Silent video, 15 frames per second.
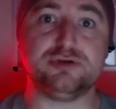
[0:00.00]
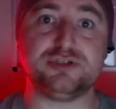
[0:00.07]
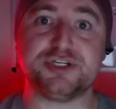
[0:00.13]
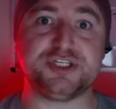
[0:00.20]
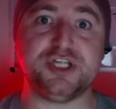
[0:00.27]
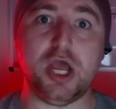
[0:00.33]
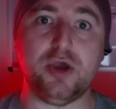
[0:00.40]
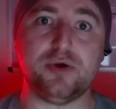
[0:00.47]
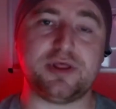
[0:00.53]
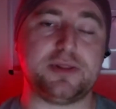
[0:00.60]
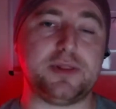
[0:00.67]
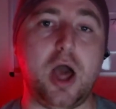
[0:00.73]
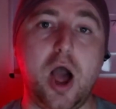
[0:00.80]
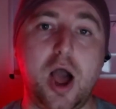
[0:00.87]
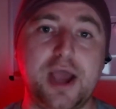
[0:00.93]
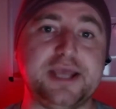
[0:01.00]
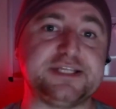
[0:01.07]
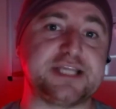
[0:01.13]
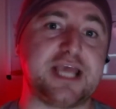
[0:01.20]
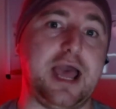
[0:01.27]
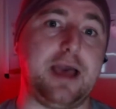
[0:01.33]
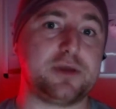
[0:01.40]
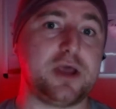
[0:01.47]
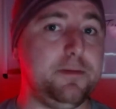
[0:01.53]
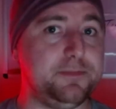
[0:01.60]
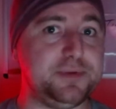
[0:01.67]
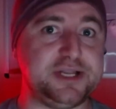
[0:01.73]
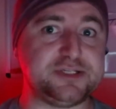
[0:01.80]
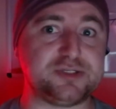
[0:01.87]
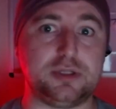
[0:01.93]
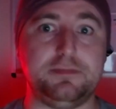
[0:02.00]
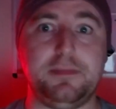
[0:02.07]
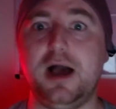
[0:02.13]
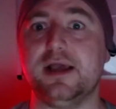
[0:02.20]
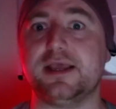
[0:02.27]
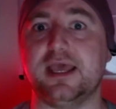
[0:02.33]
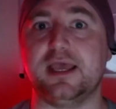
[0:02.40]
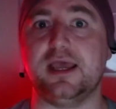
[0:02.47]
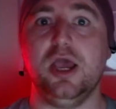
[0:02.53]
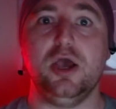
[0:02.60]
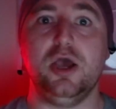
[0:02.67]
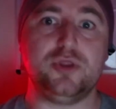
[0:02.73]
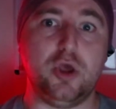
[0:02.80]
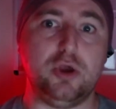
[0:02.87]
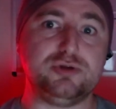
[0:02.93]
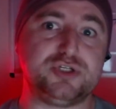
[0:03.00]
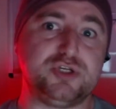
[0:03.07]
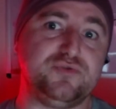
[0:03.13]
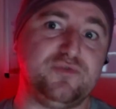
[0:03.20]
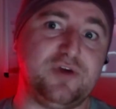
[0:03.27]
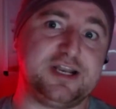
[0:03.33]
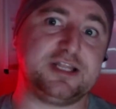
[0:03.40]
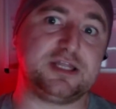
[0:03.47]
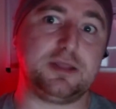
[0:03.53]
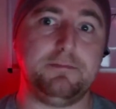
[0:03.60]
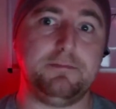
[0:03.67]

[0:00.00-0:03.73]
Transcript: you just know that the highest cap companies on the market, those who rallied the